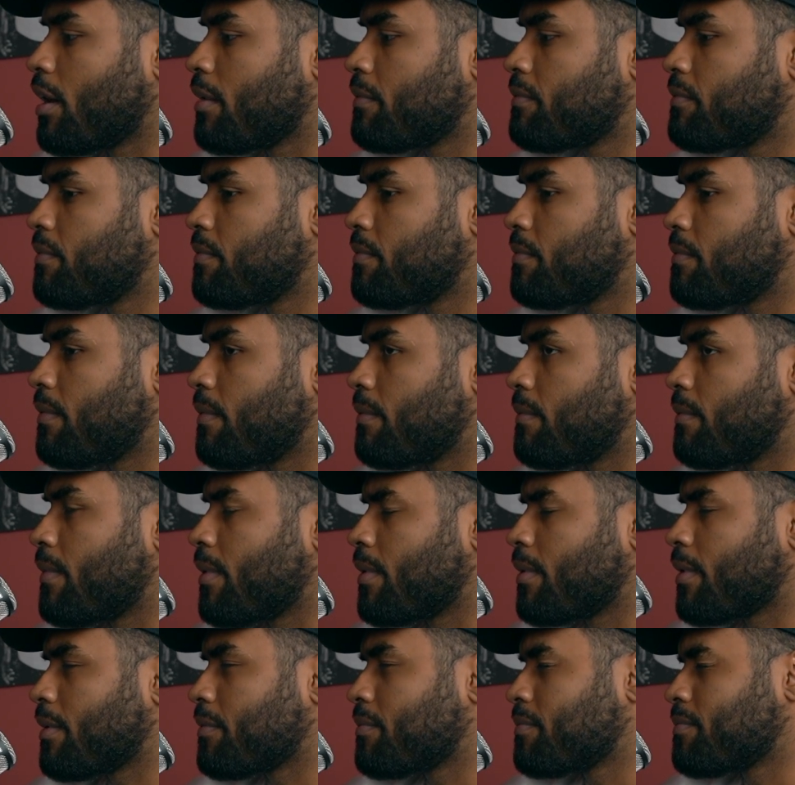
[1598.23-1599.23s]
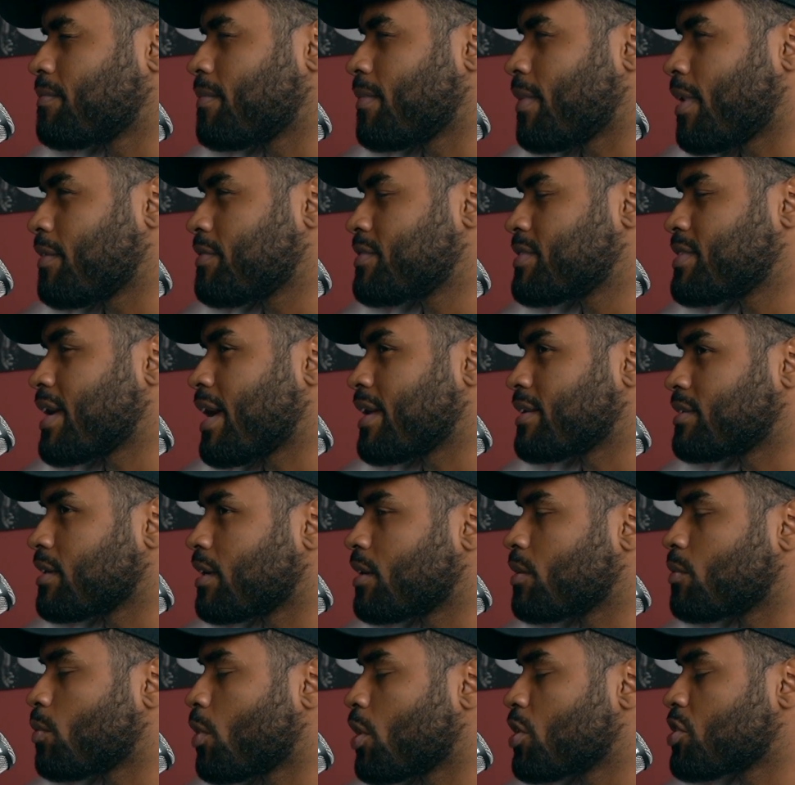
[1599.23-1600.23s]
you know, I've
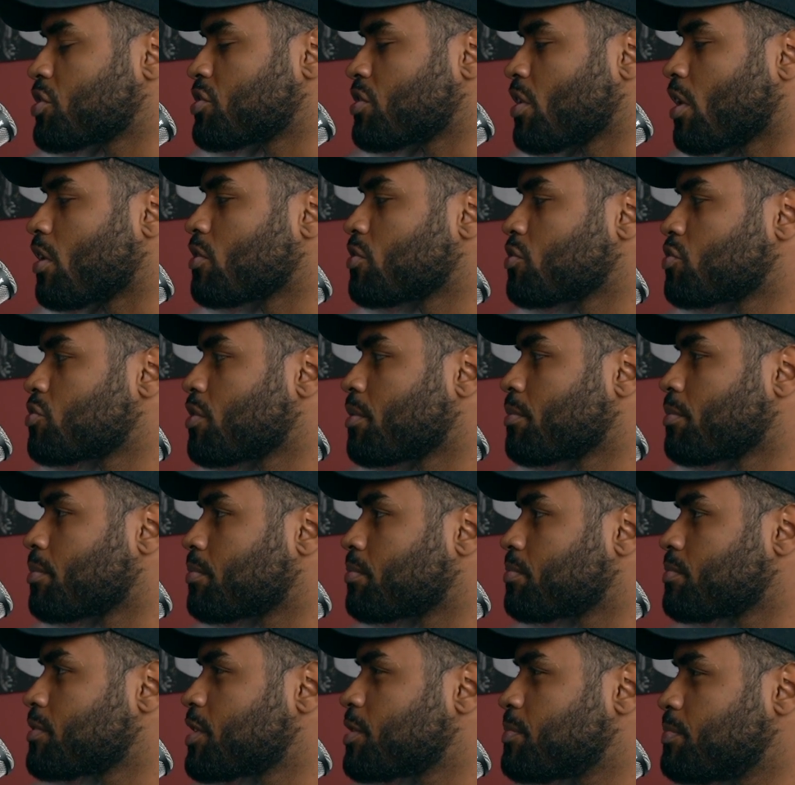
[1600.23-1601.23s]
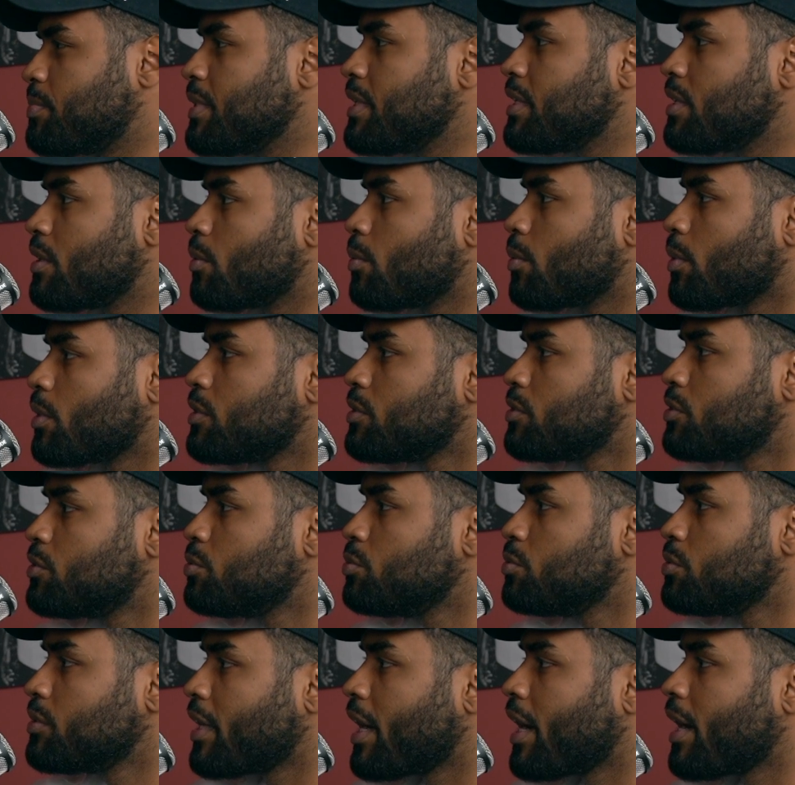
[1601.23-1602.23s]
sat down and watched Donald Trump speak
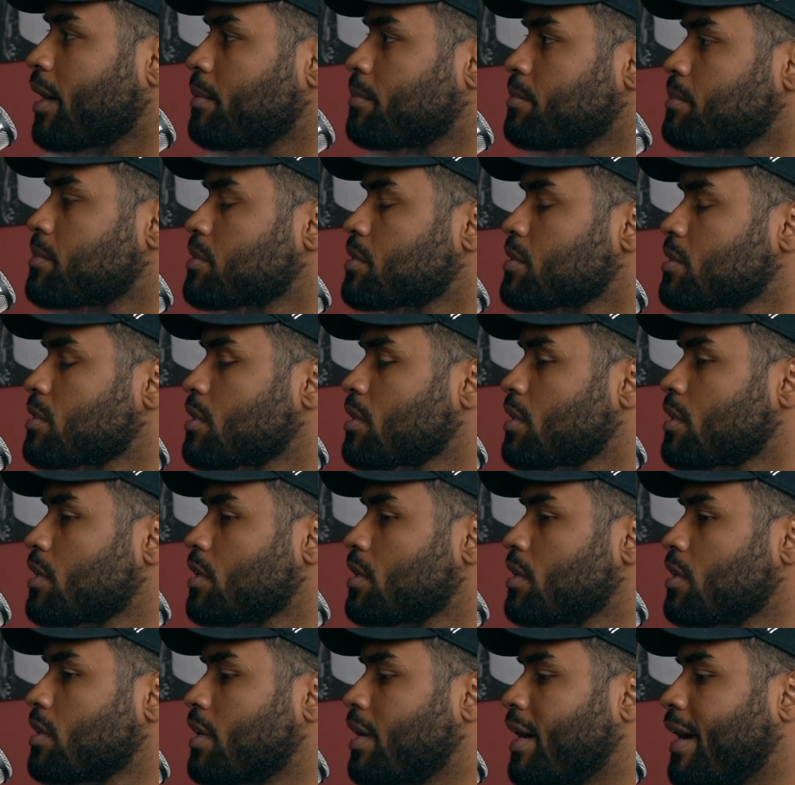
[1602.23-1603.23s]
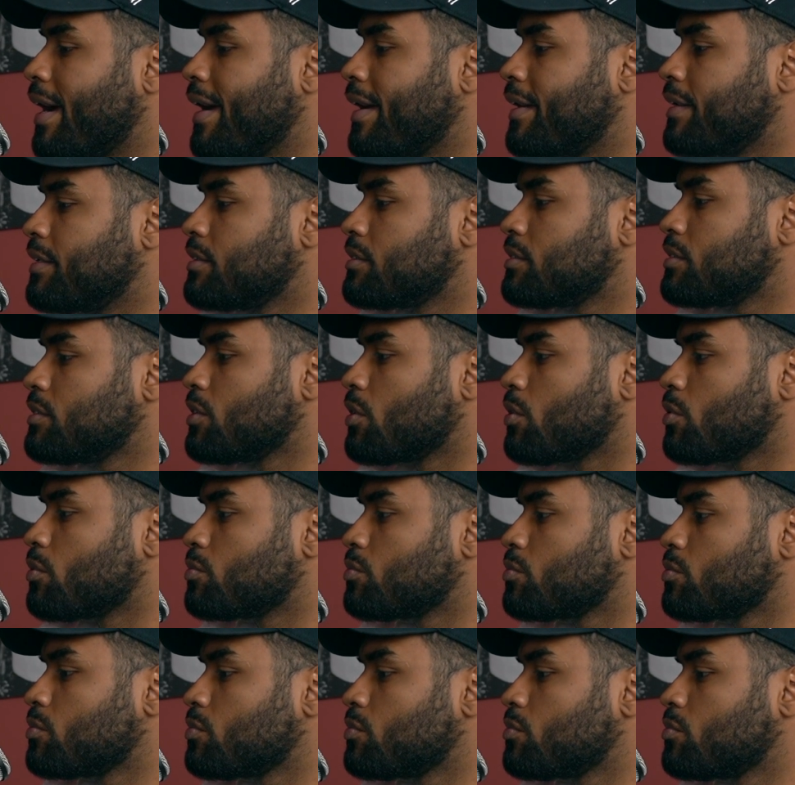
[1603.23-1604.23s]
2 times, and you
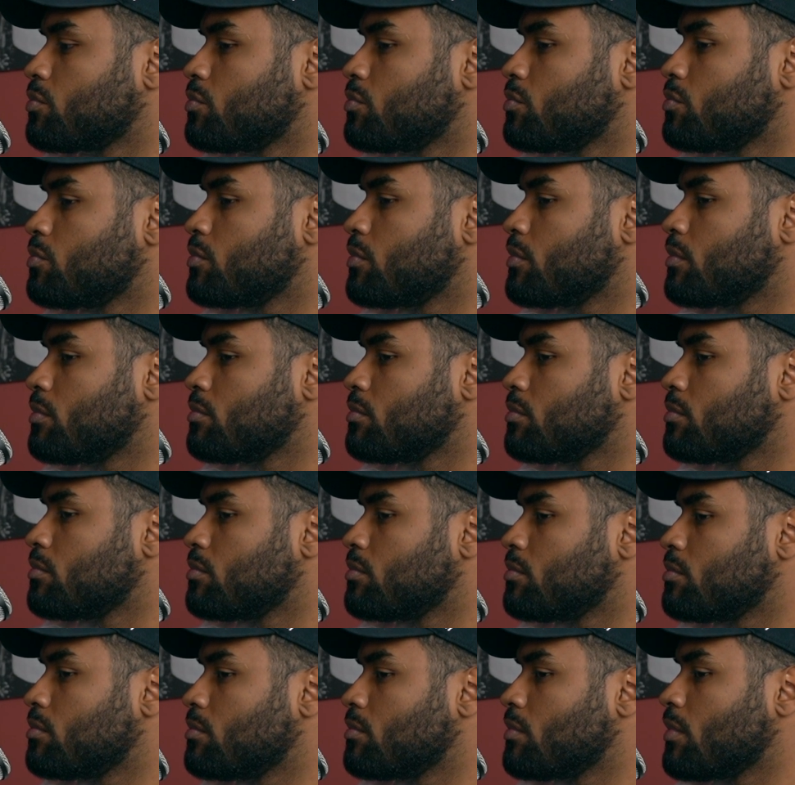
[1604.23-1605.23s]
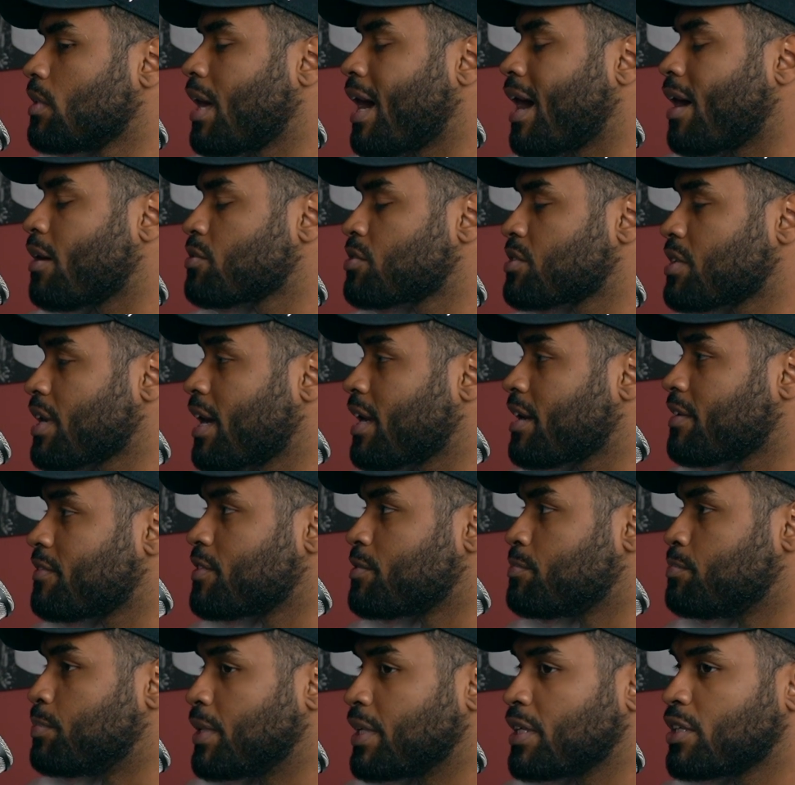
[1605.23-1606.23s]
know,
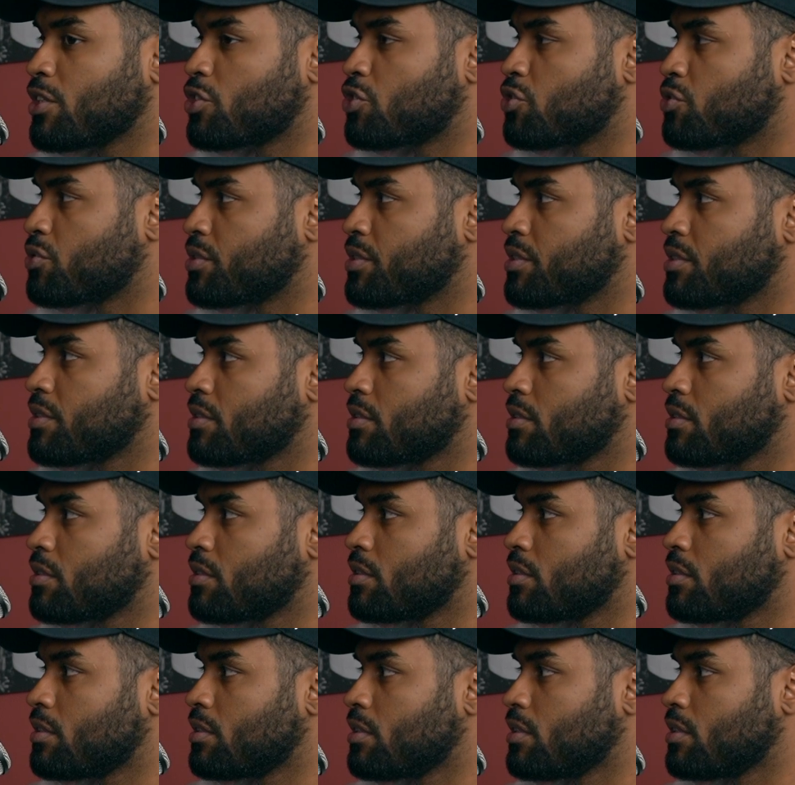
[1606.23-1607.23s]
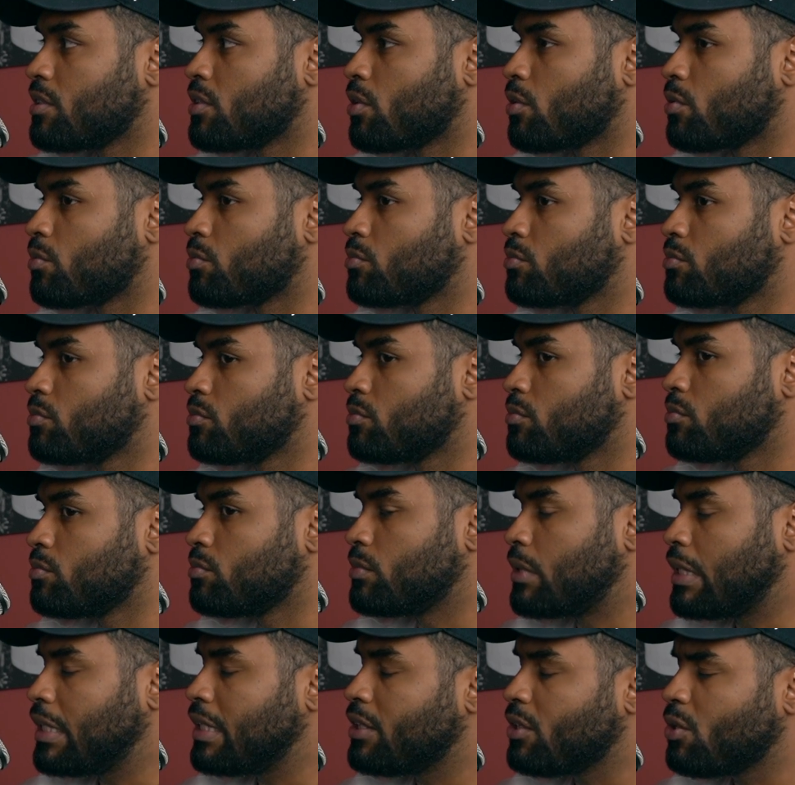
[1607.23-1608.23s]
outside of his bigotry, you know,
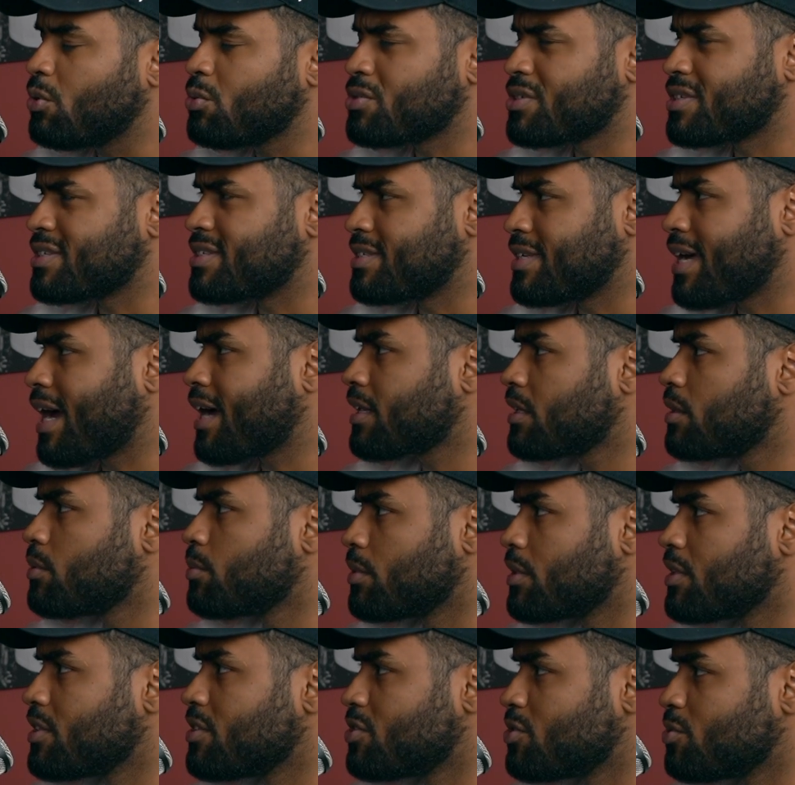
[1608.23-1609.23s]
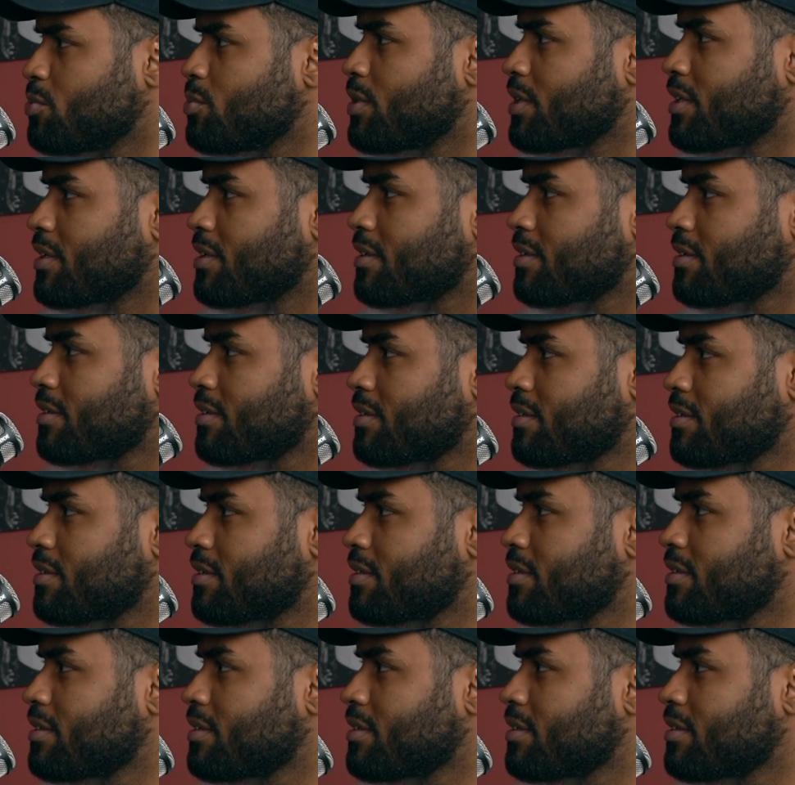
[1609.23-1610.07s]
he knows exactly what he's doing.